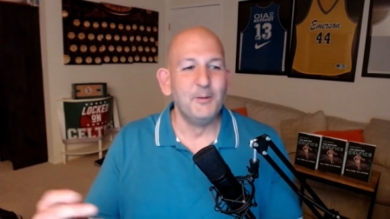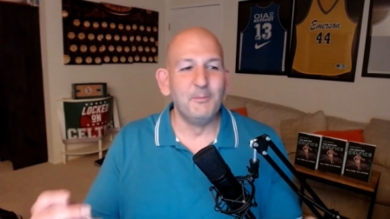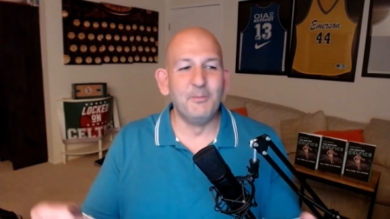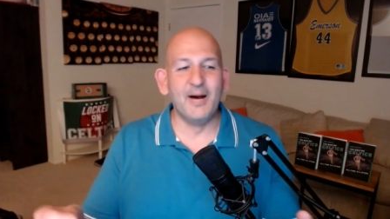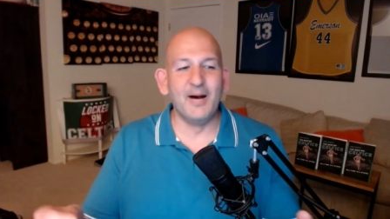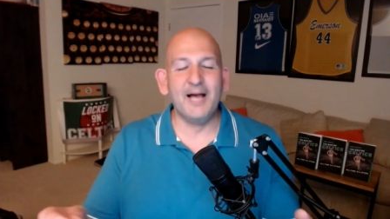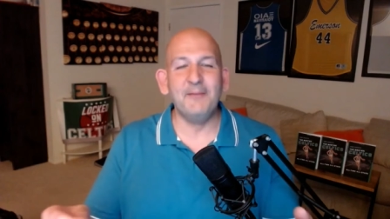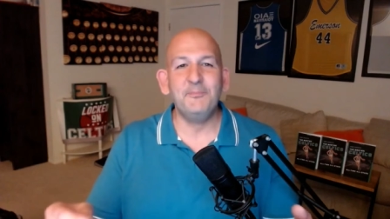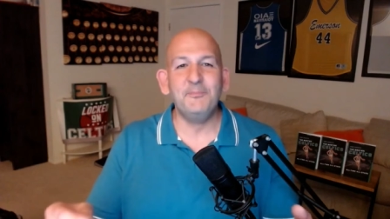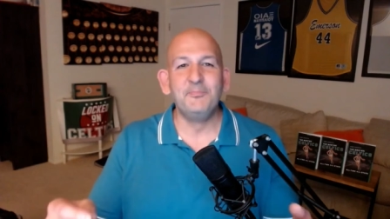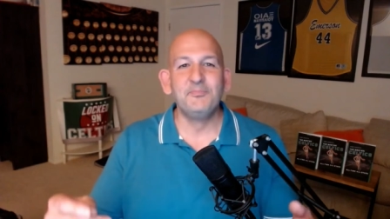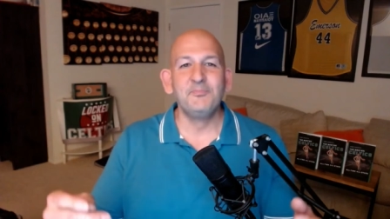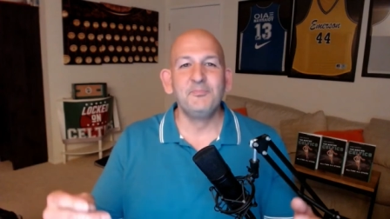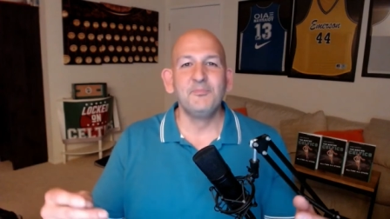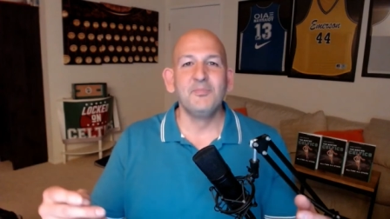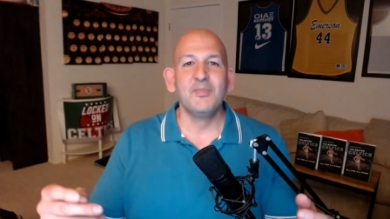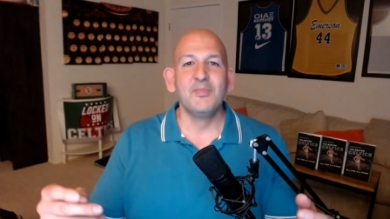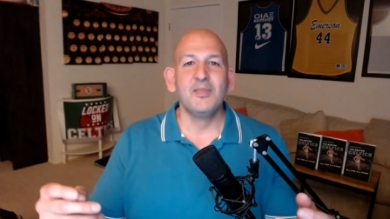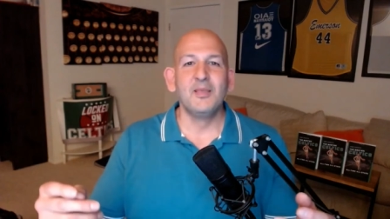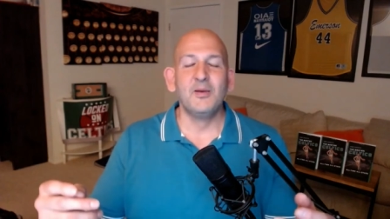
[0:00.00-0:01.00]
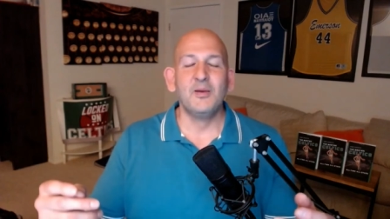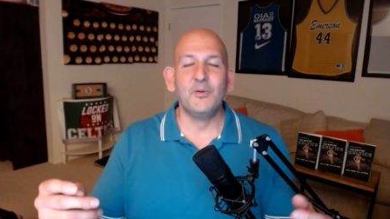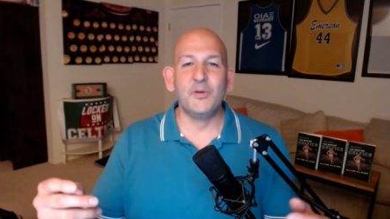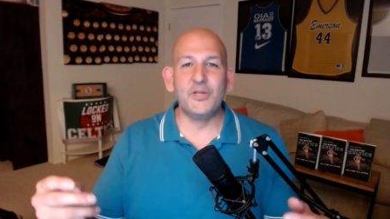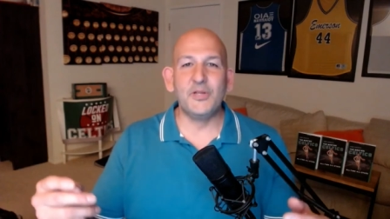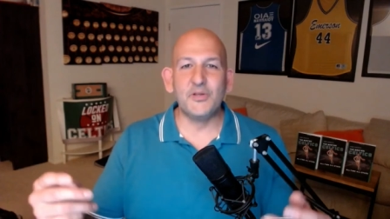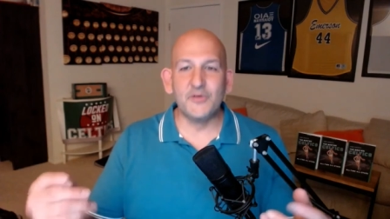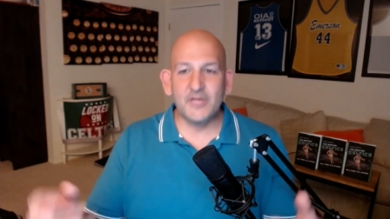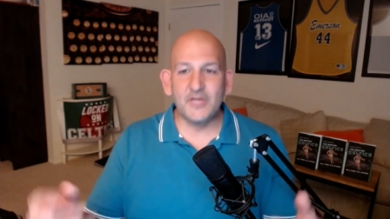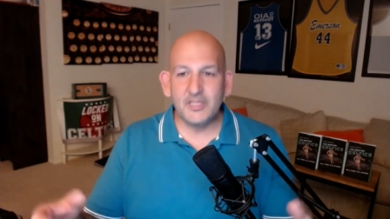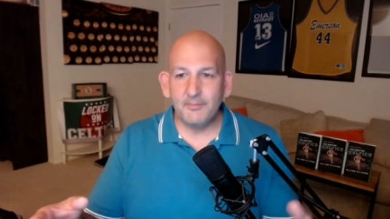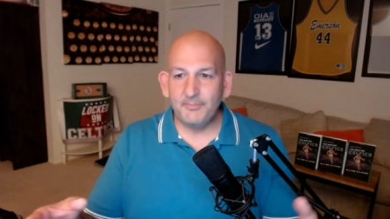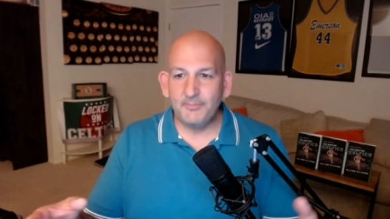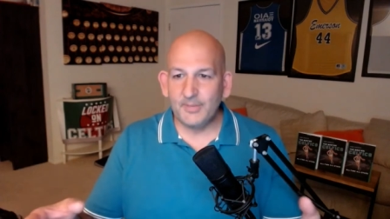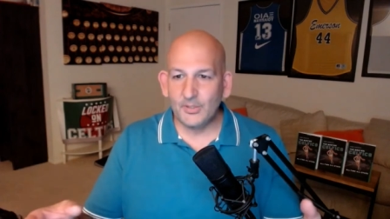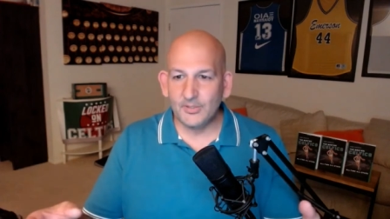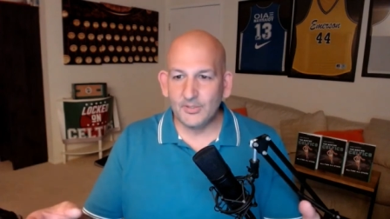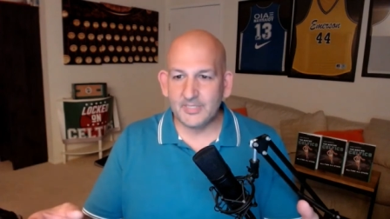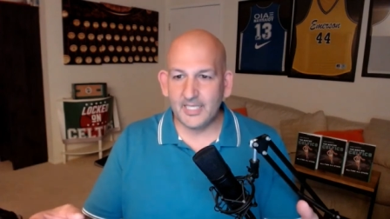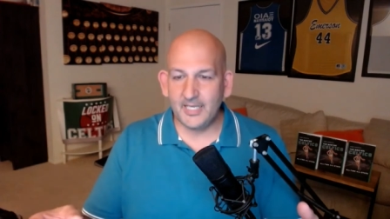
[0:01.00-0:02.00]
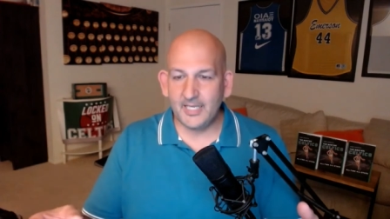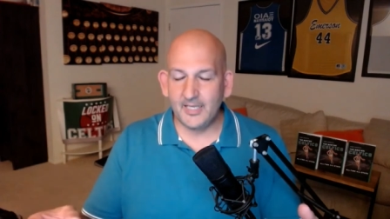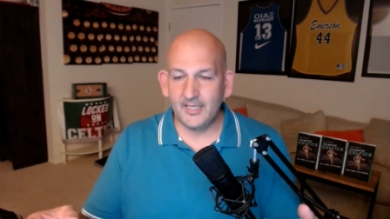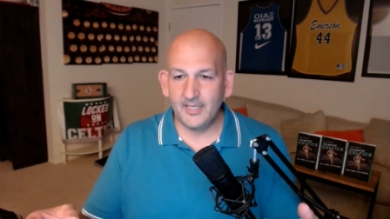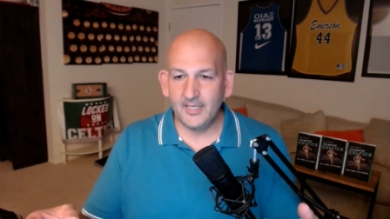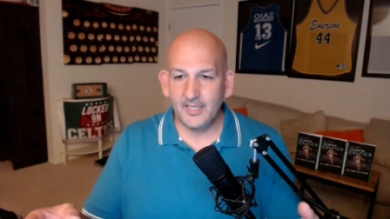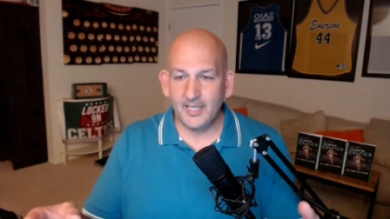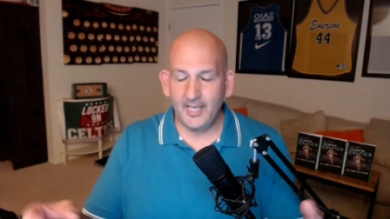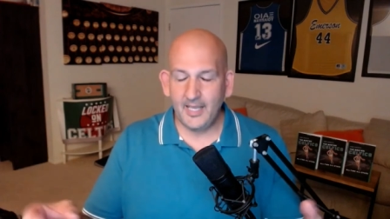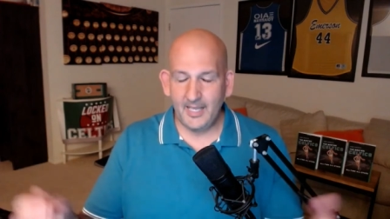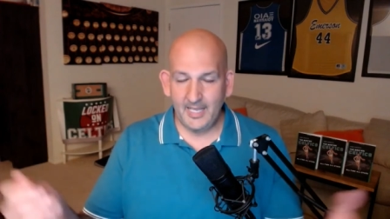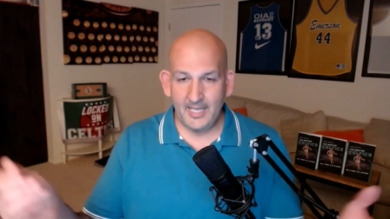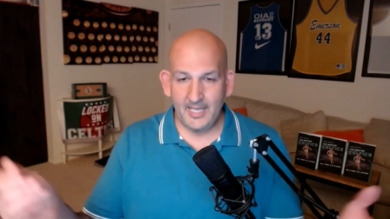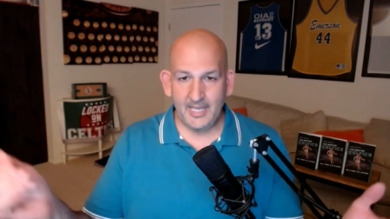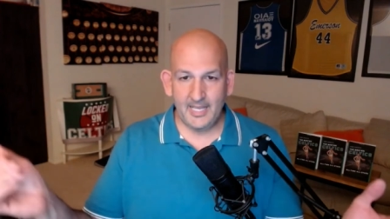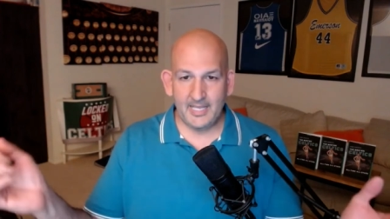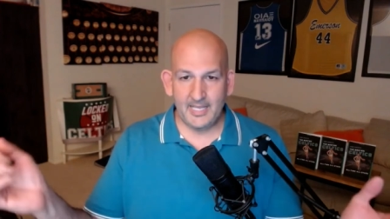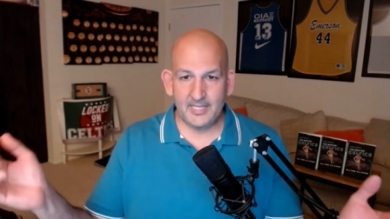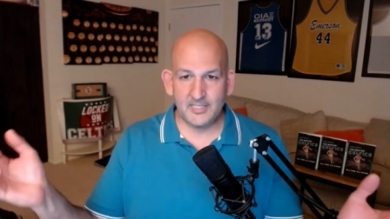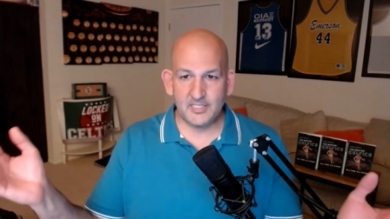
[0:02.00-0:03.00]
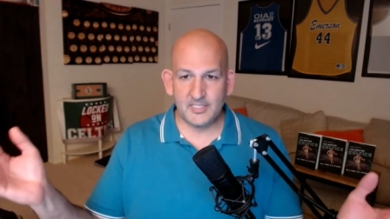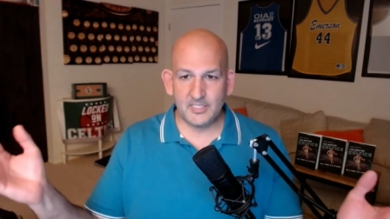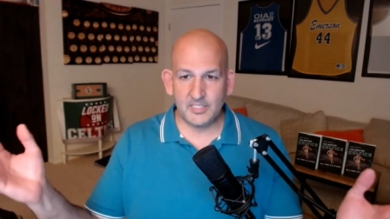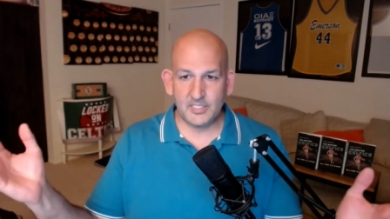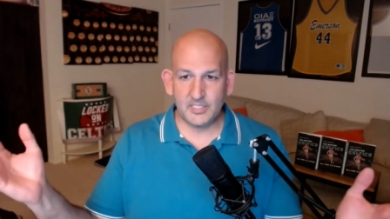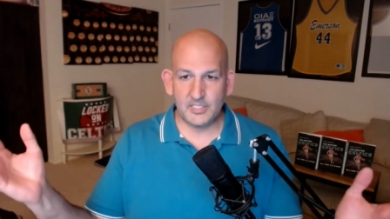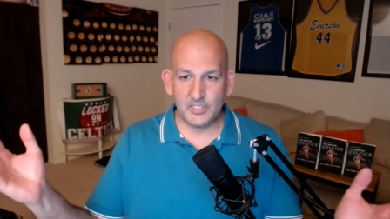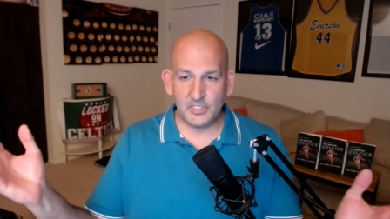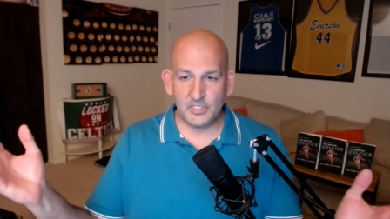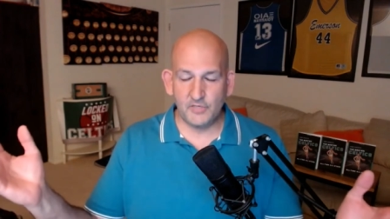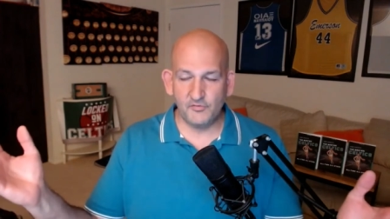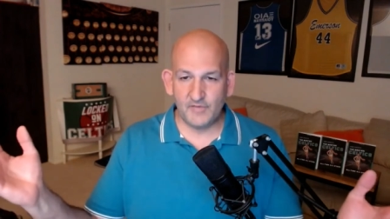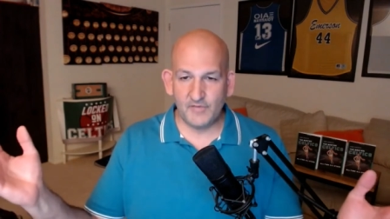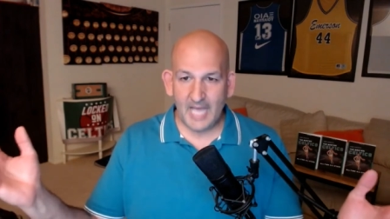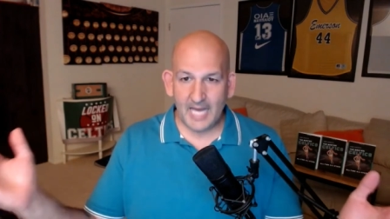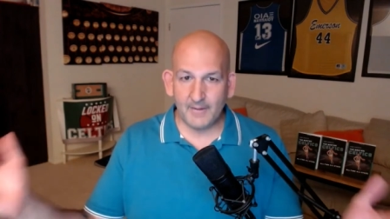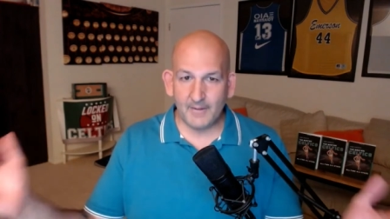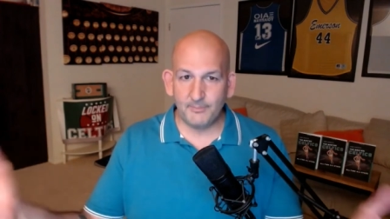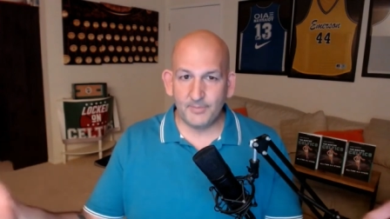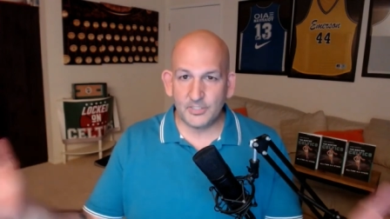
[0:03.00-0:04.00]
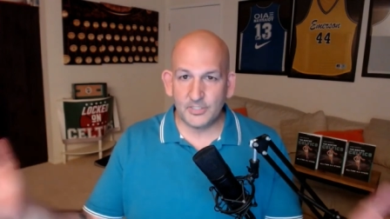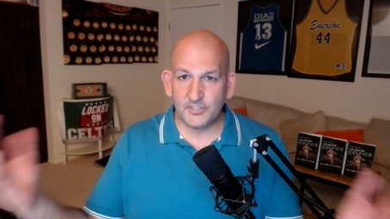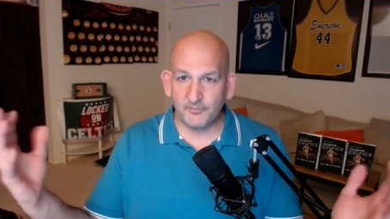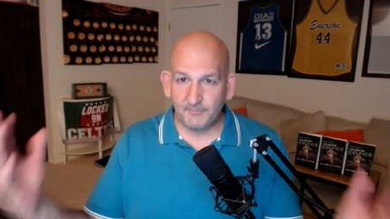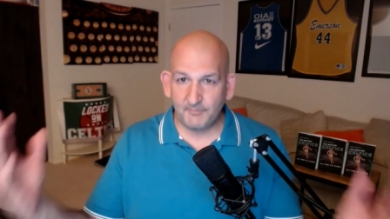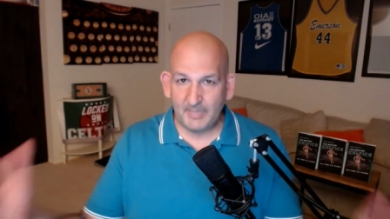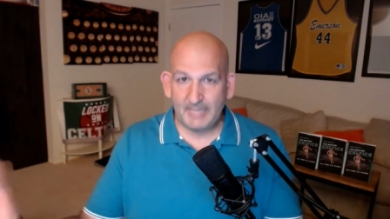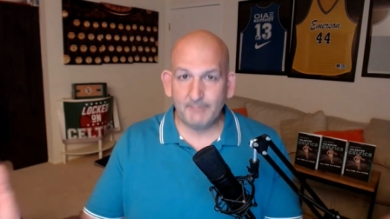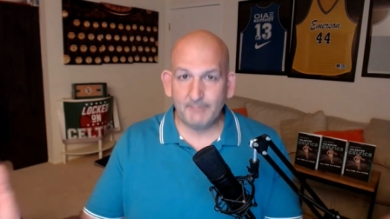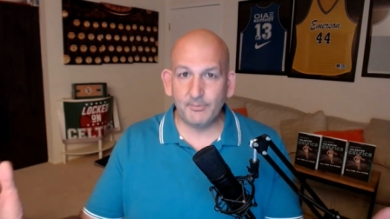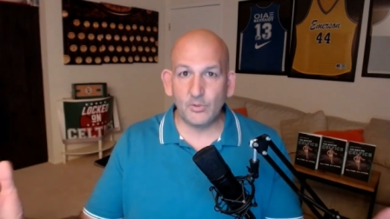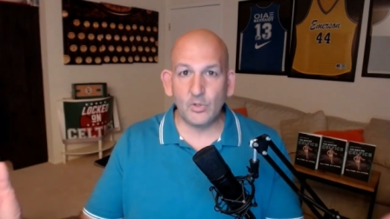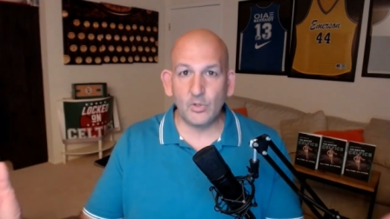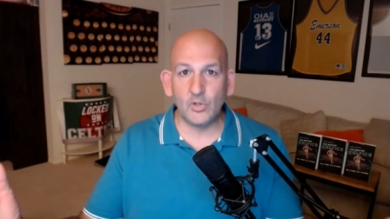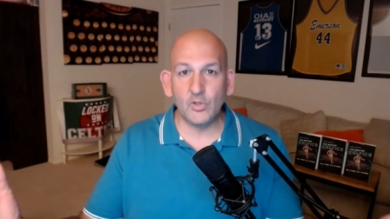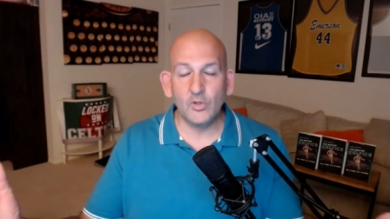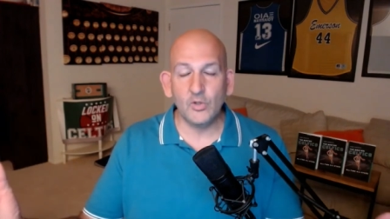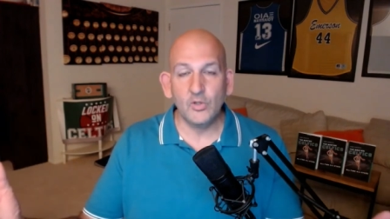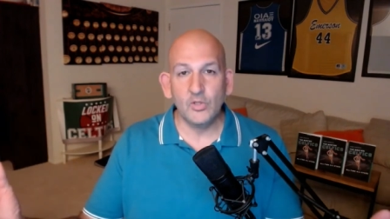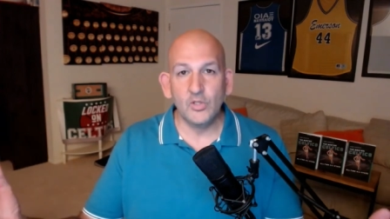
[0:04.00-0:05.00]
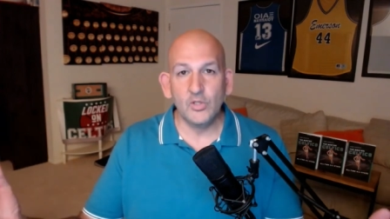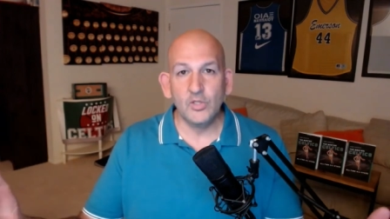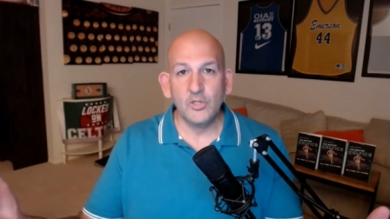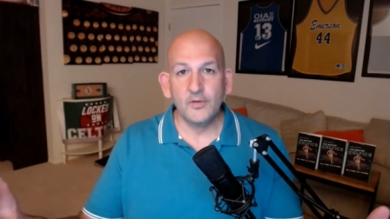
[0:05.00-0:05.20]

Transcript: but when you're in a building and you've got a bunch of people